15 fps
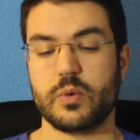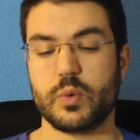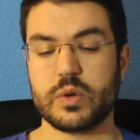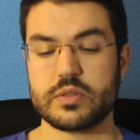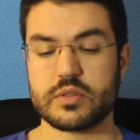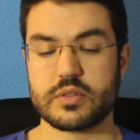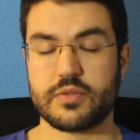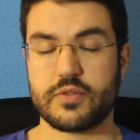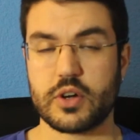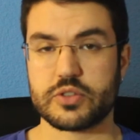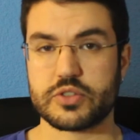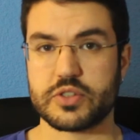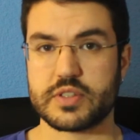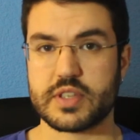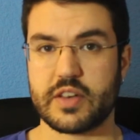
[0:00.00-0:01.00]
Once the
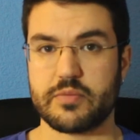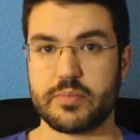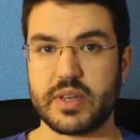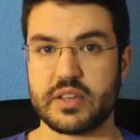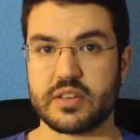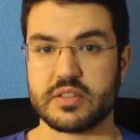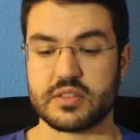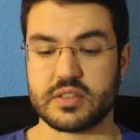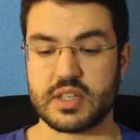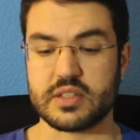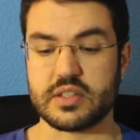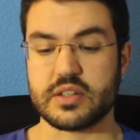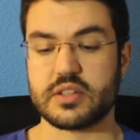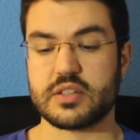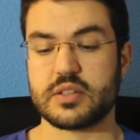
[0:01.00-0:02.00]
functions have been
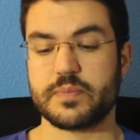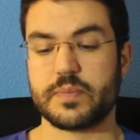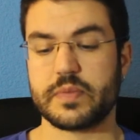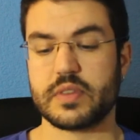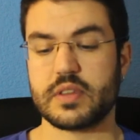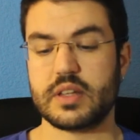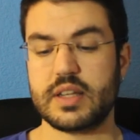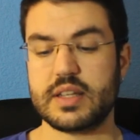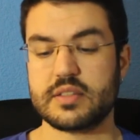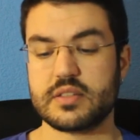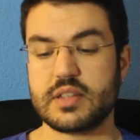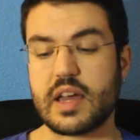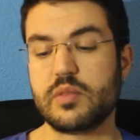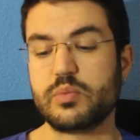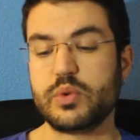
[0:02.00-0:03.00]
considered,
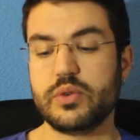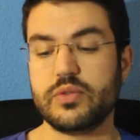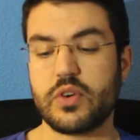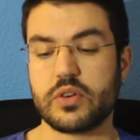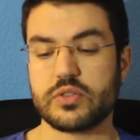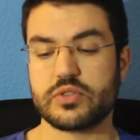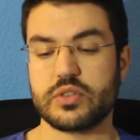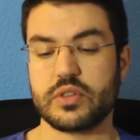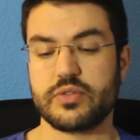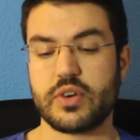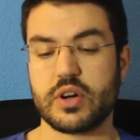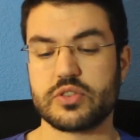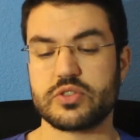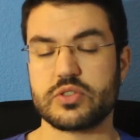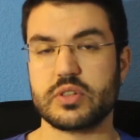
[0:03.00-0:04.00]
let's now move on to the
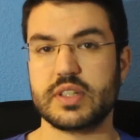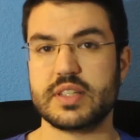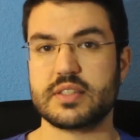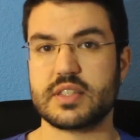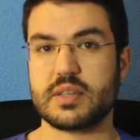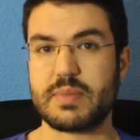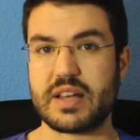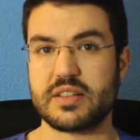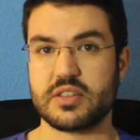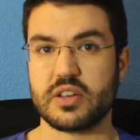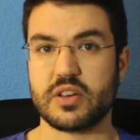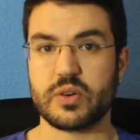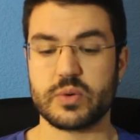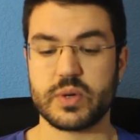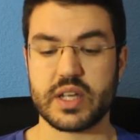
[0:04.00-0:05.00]
functional and
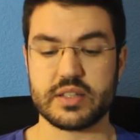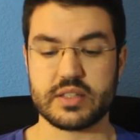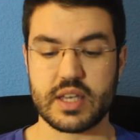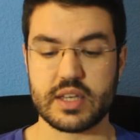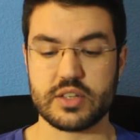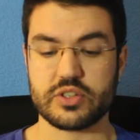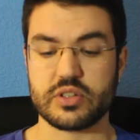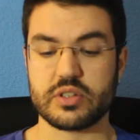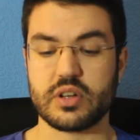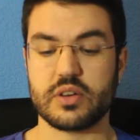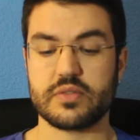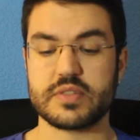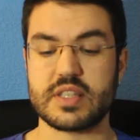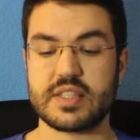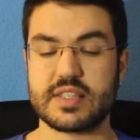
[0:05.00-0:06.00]
semantic orientation
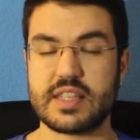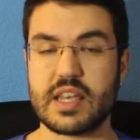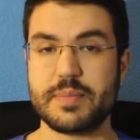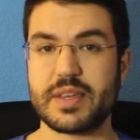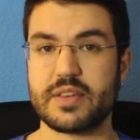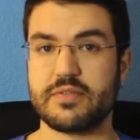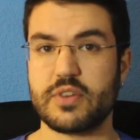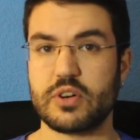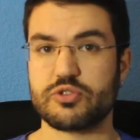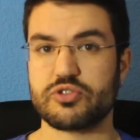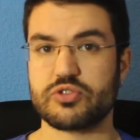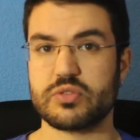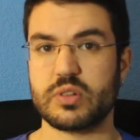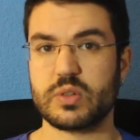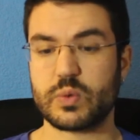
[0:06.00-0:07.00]
of systemic
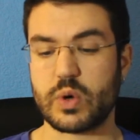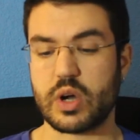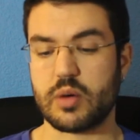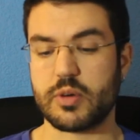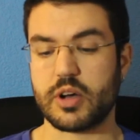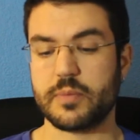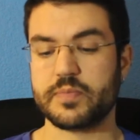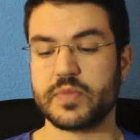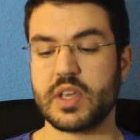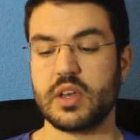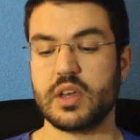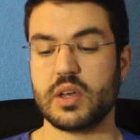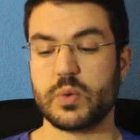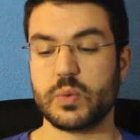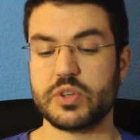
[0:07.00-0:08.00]
functional grammar,
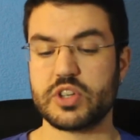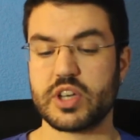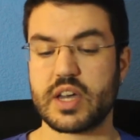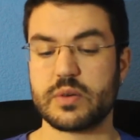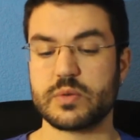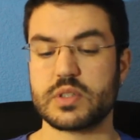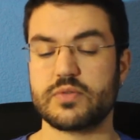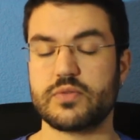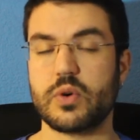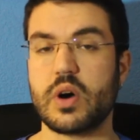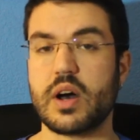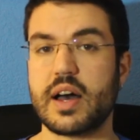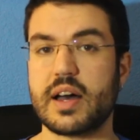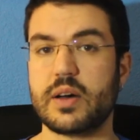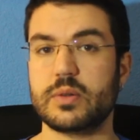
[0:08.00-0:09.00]
which accounts for
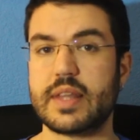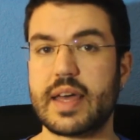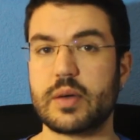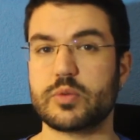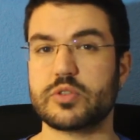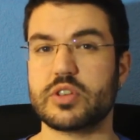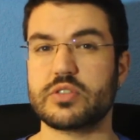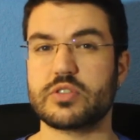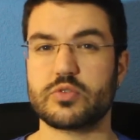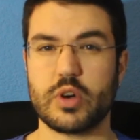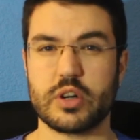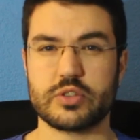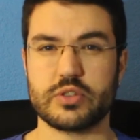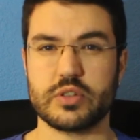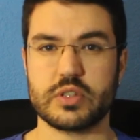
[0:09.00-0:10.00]
how language is
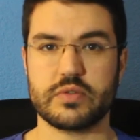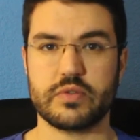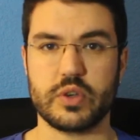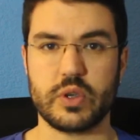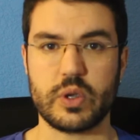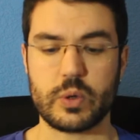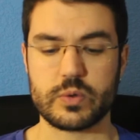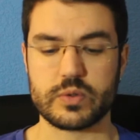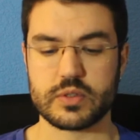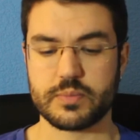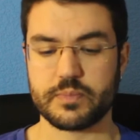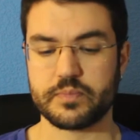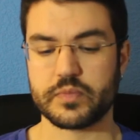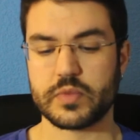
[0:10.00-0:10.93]
structured for use.